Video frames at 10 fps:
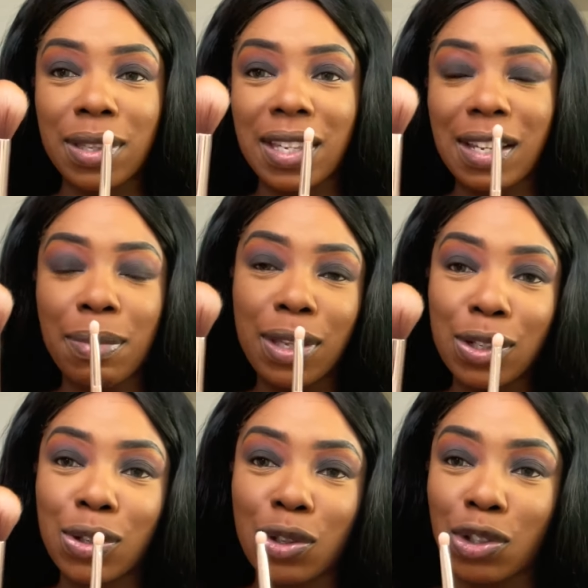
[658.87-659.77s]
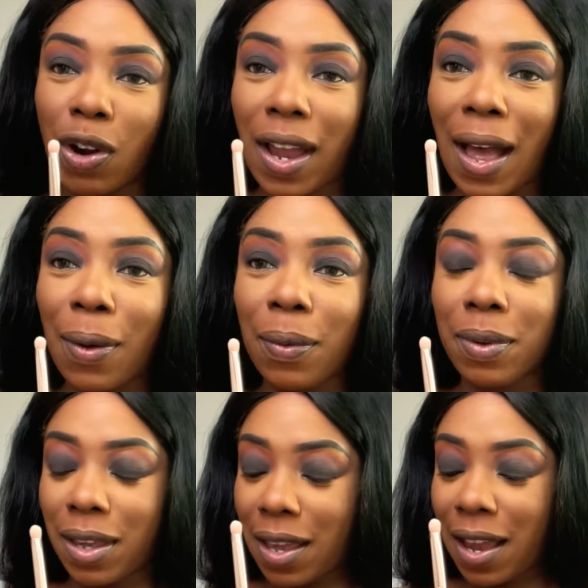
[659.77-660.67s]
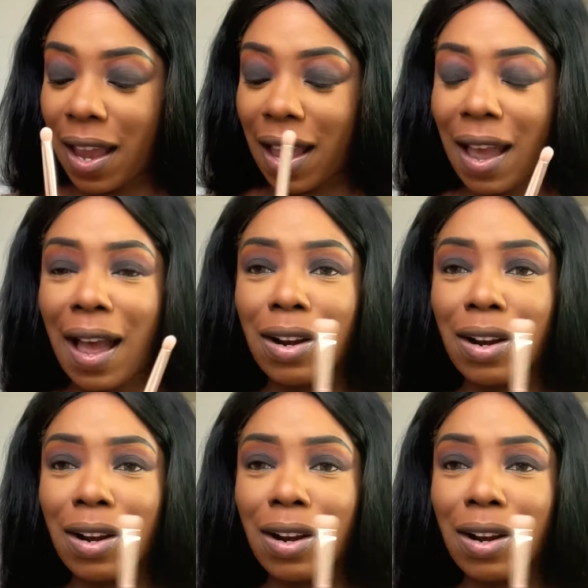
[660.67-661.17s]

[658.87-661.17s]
sent me these two to try out. And